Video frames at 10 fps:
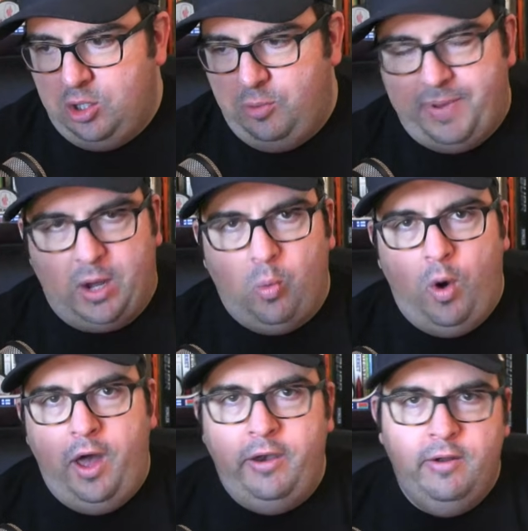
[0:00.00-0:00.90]
You pick
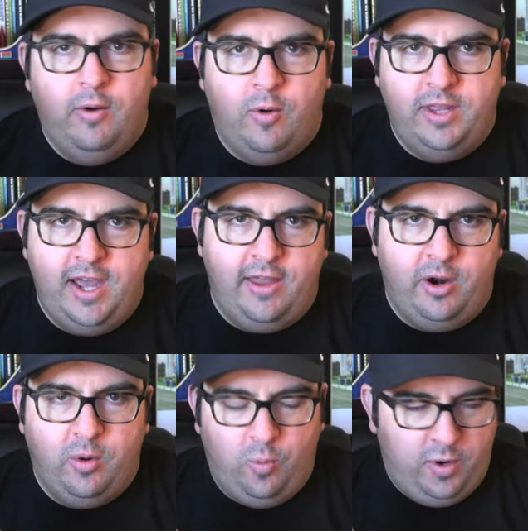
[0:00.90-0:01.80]
one or the
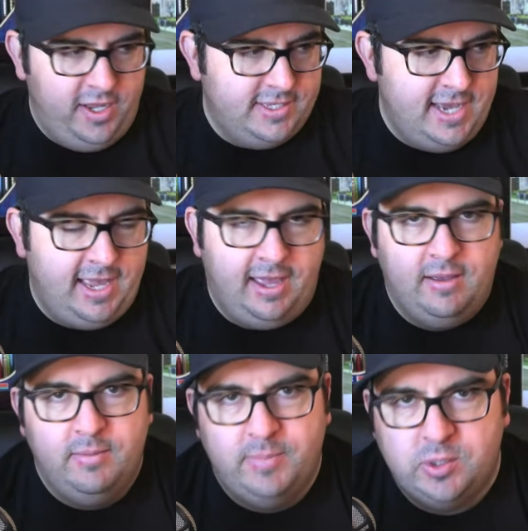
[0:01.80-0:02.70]
other. What are you
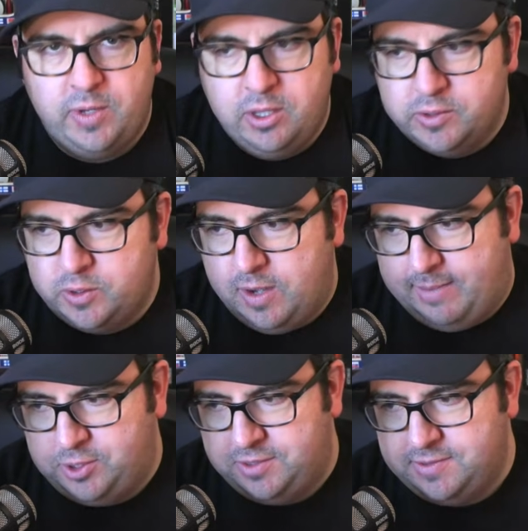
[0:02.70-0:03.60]
taking between those two
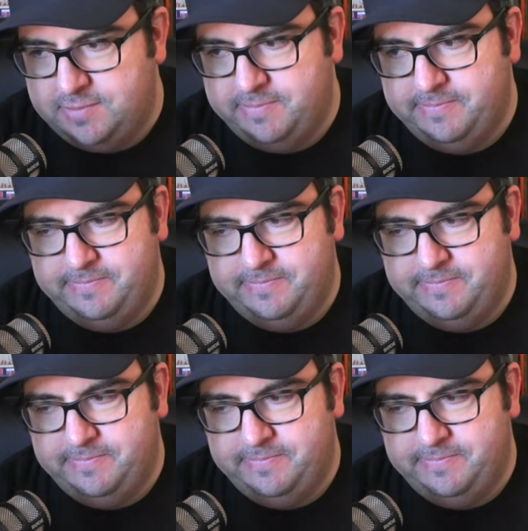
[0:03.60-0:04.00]
options?